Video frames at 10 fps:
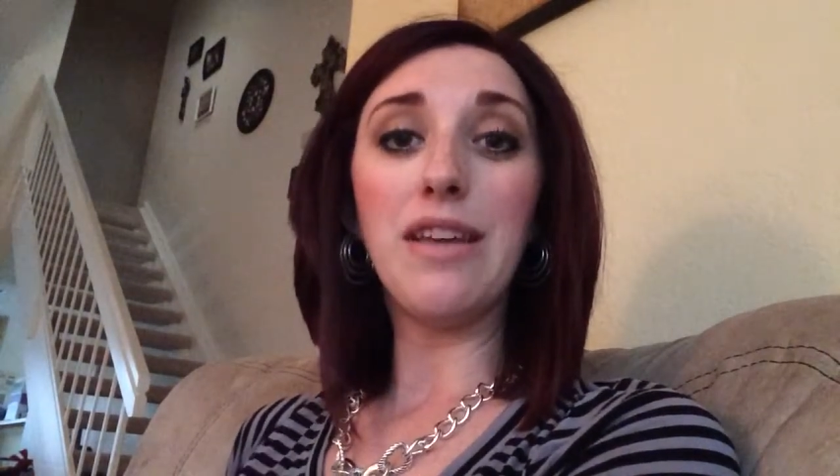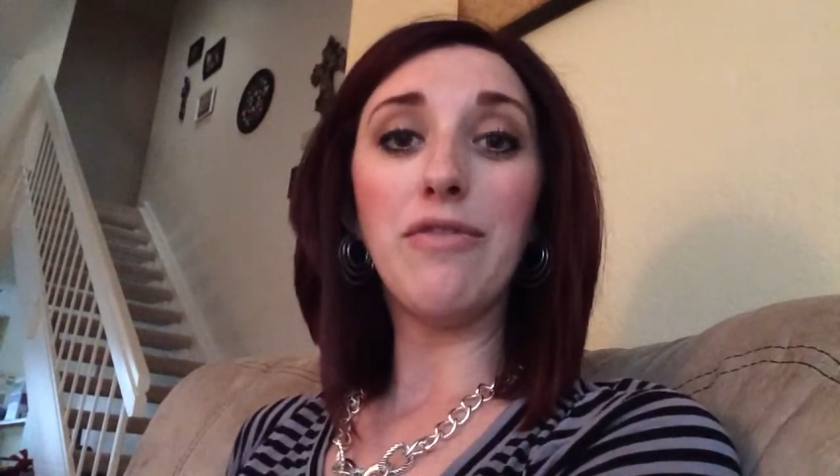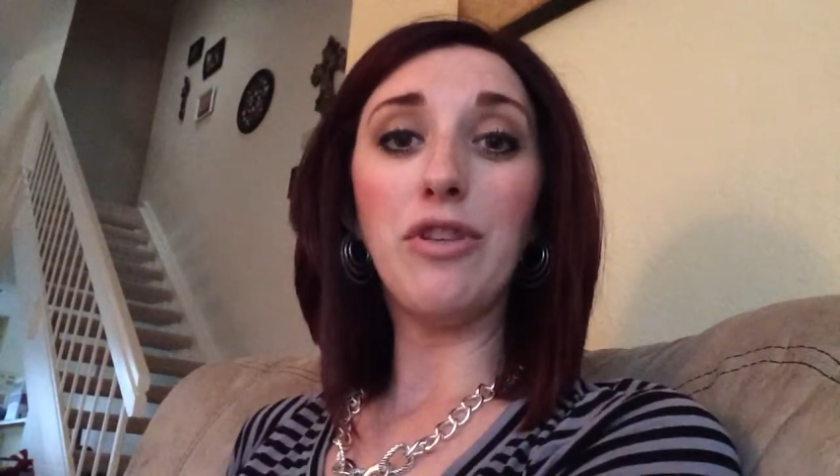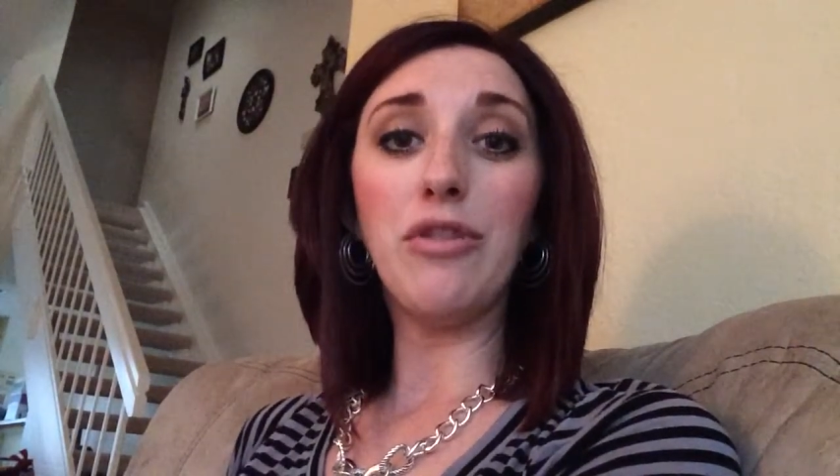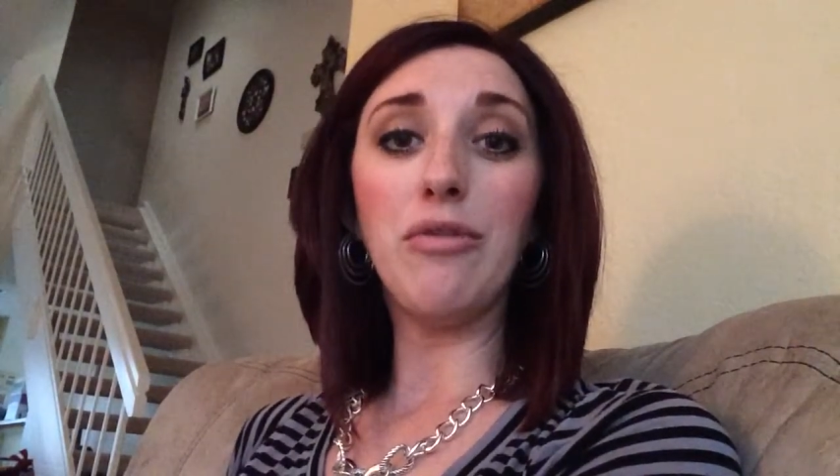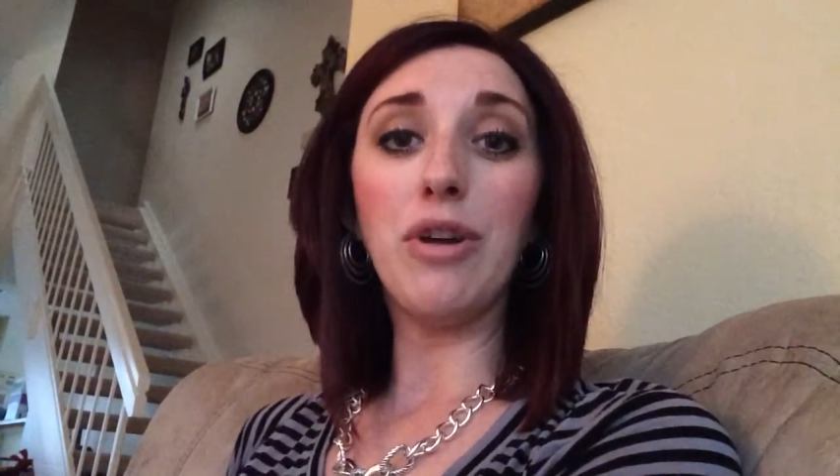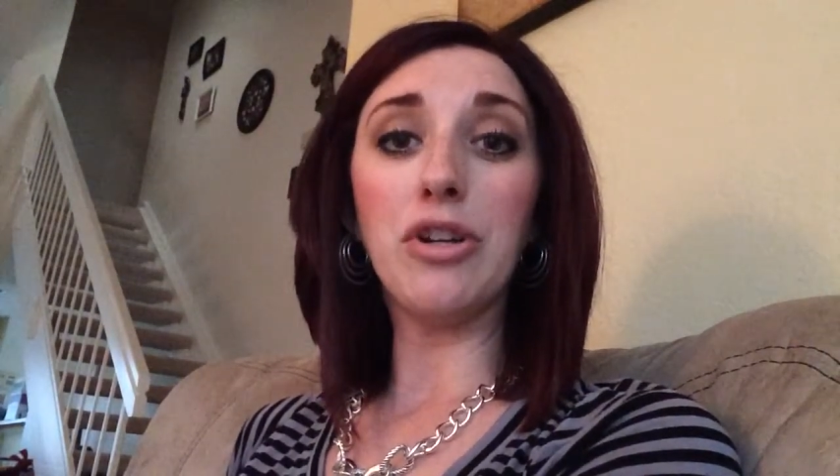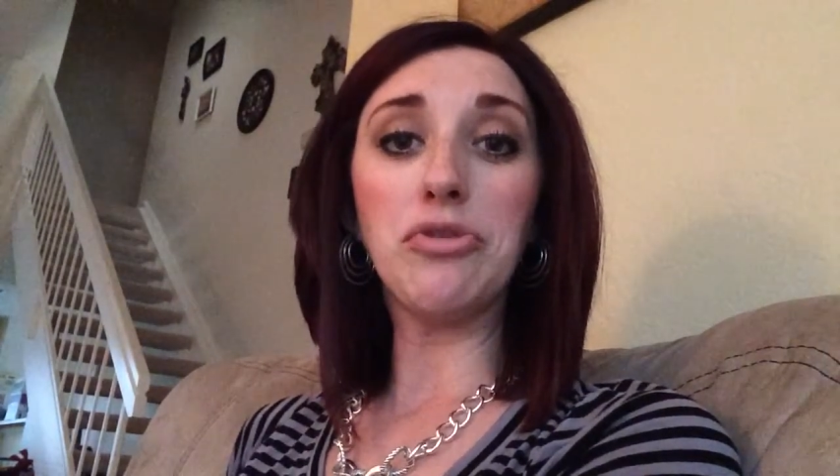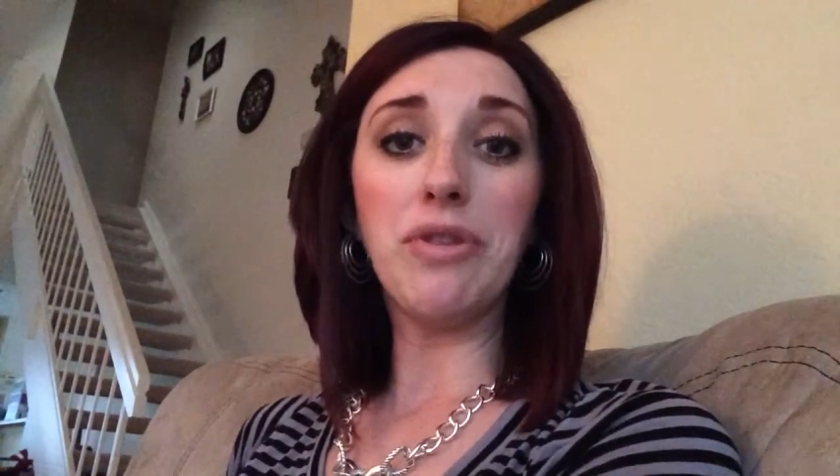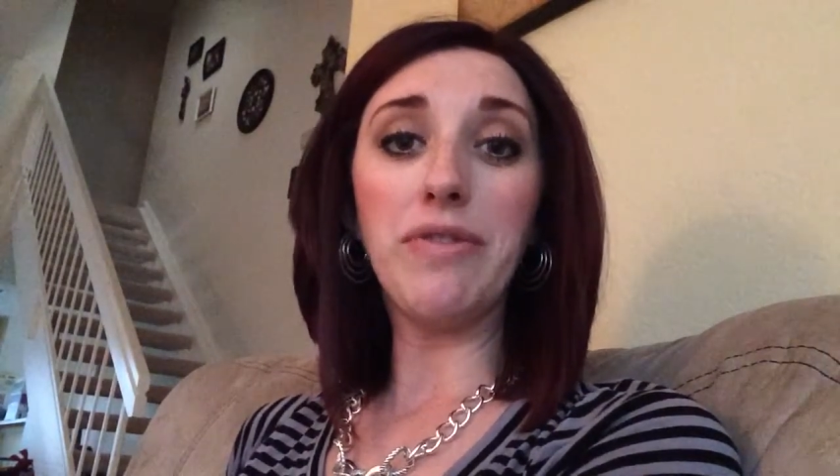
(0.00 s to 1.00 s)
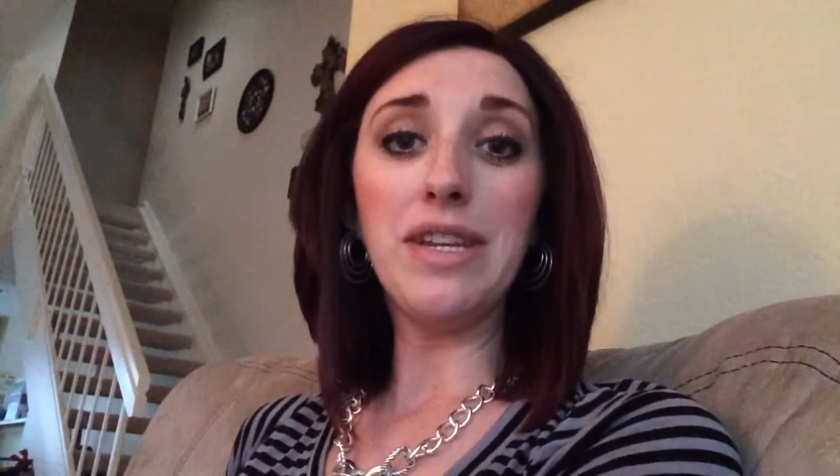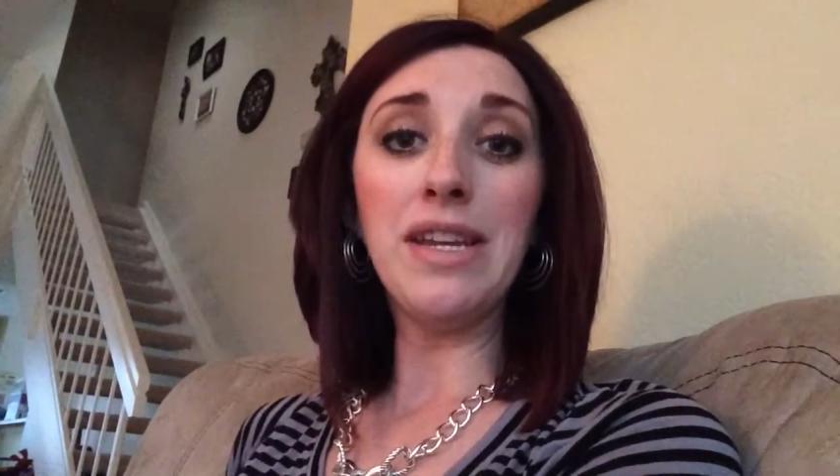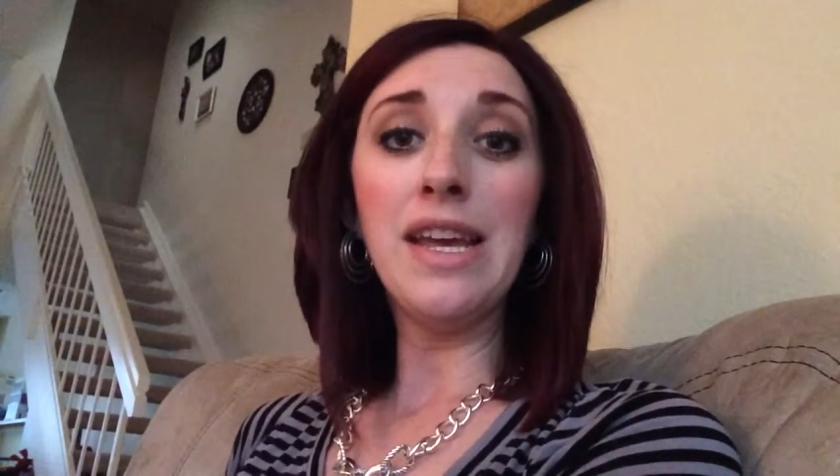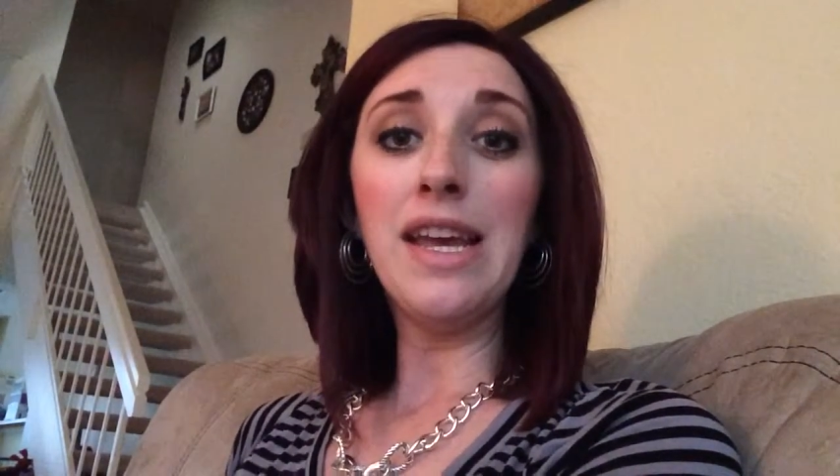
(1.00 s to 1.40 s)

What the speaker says: if you are driven